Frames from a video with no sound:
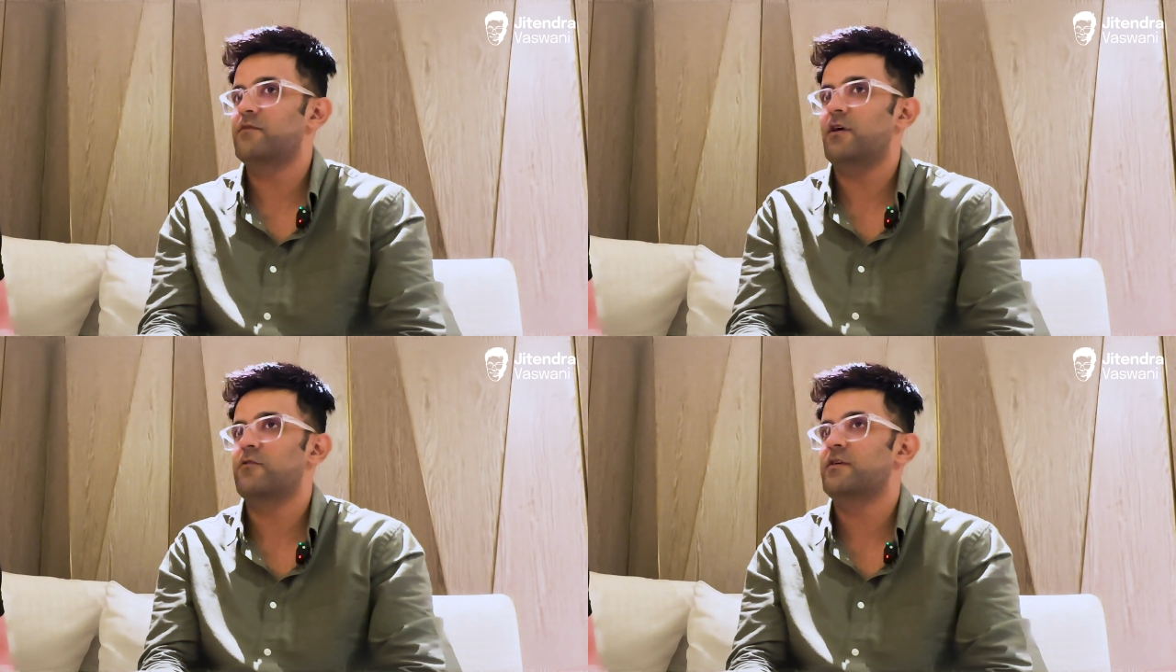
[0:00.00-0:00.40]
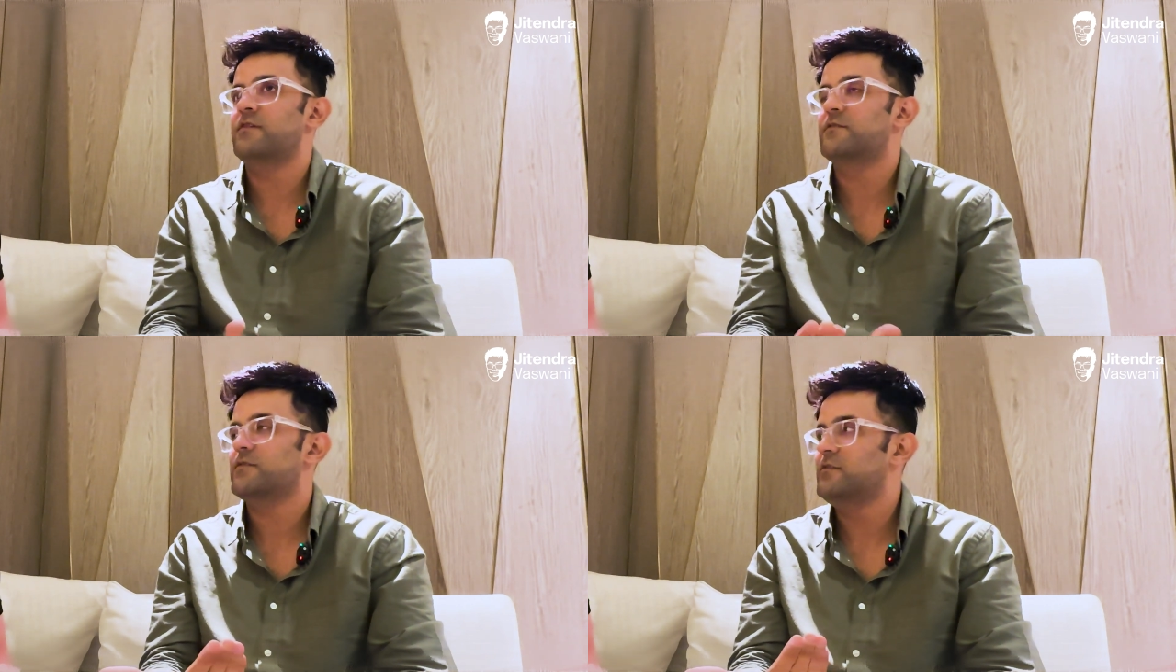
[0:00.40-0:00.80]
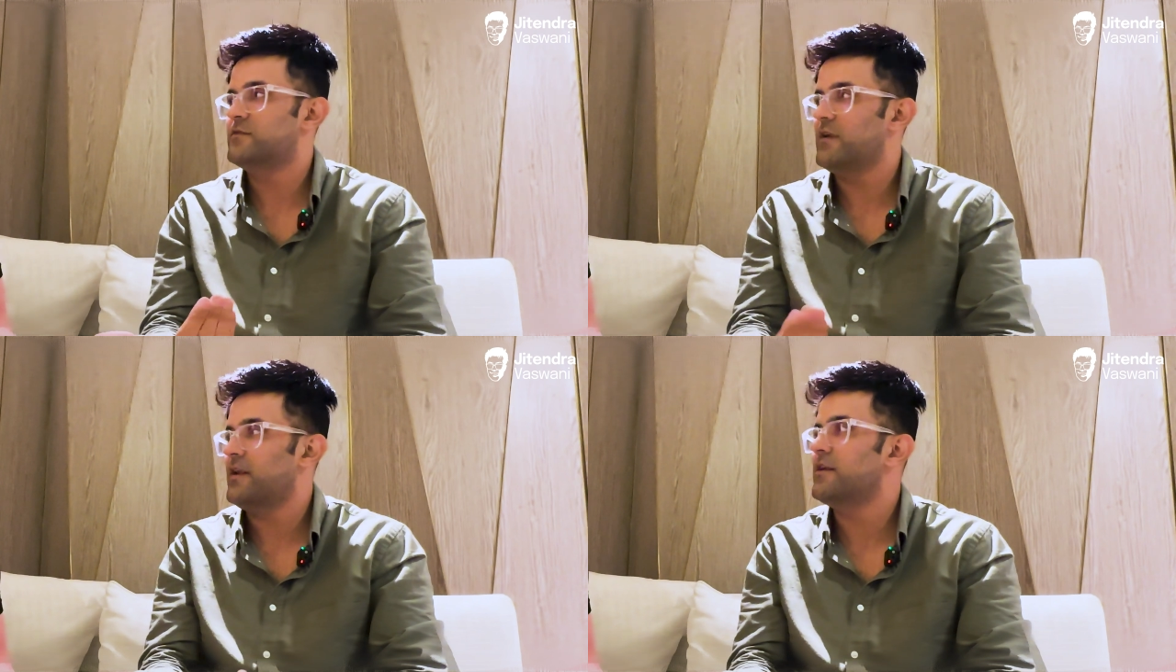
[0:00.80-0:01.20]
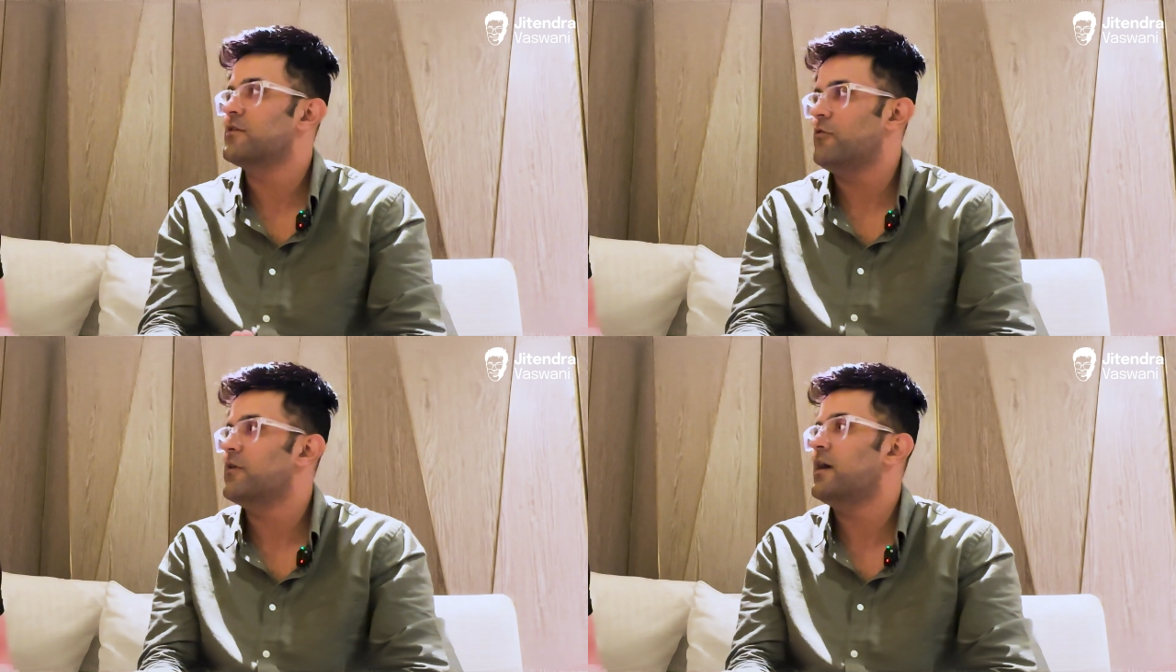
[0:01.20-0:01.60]
best wireless router it's it's
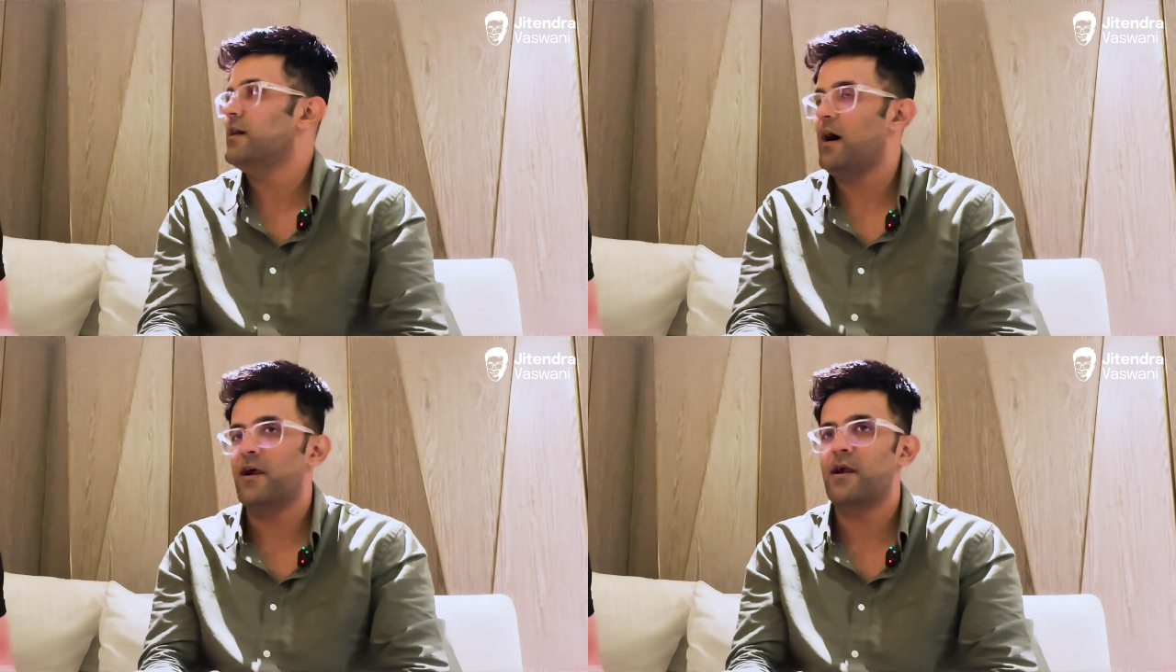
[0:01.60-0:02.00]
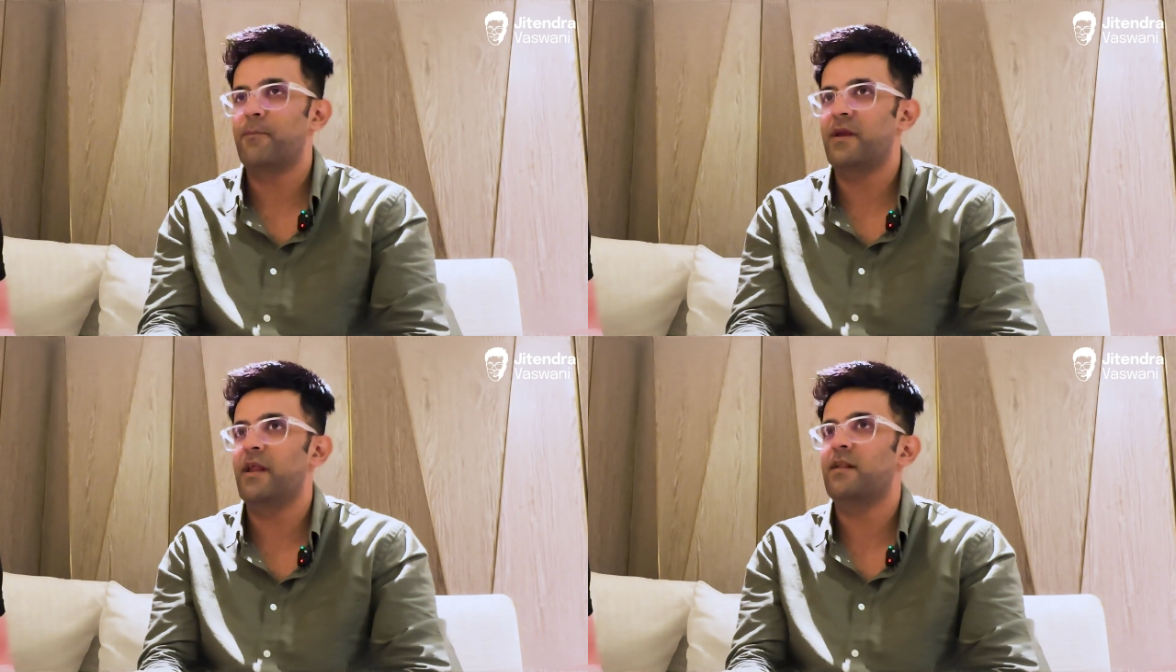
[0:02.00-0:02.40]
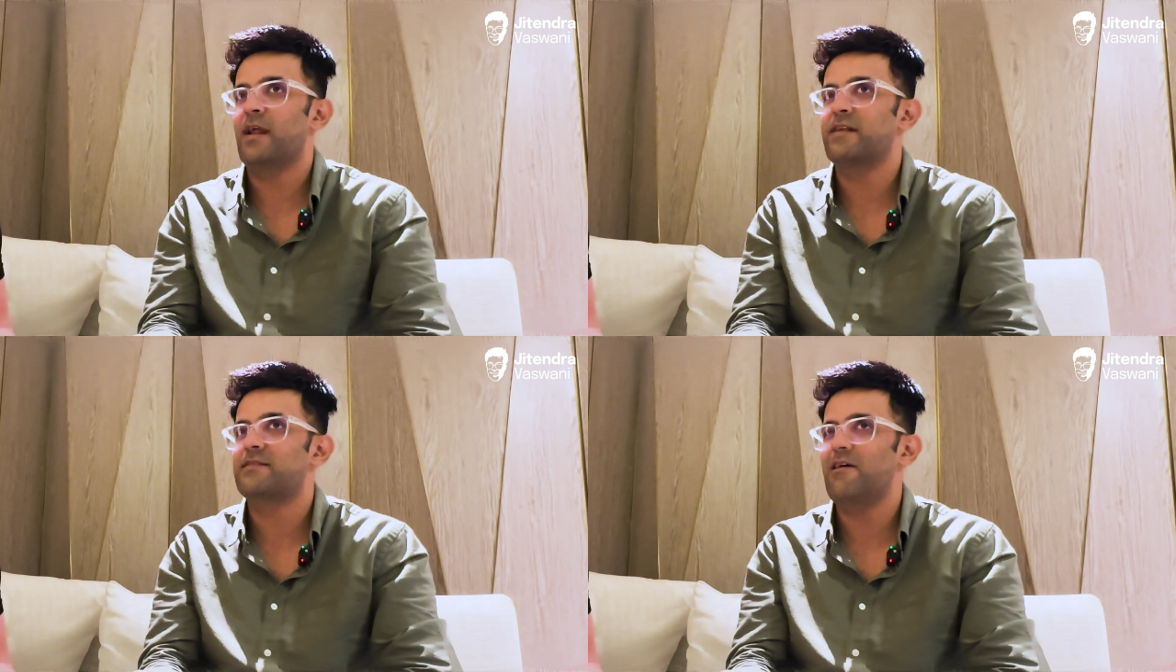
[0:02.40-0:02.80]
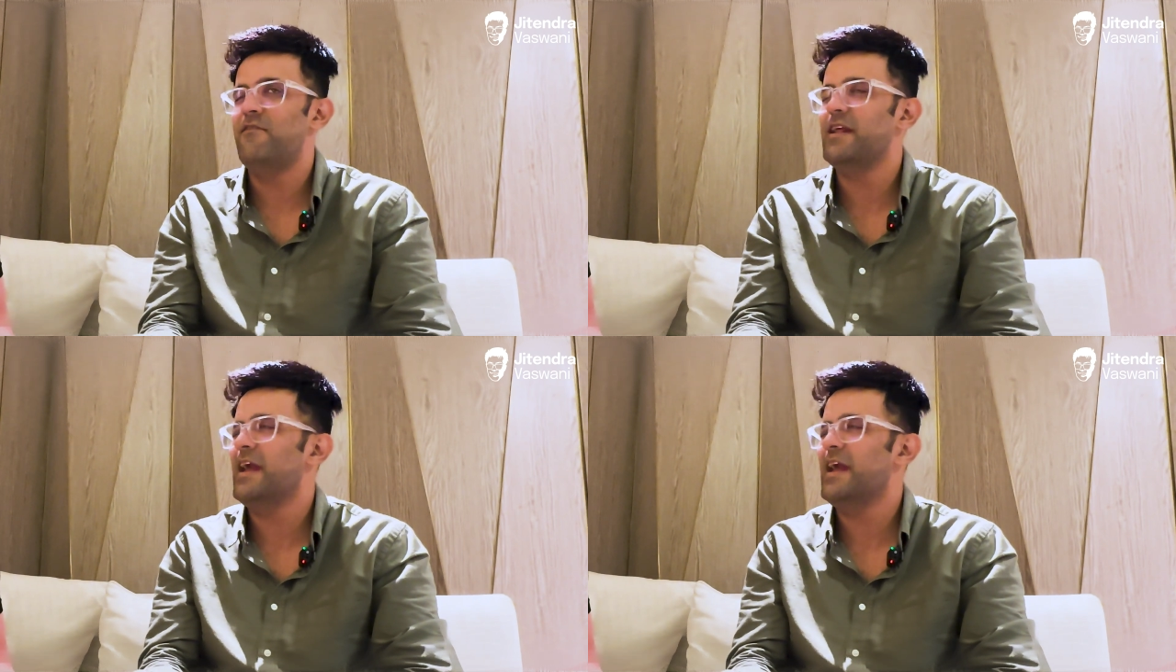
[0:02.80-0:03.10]
reddit and Quora are appearing like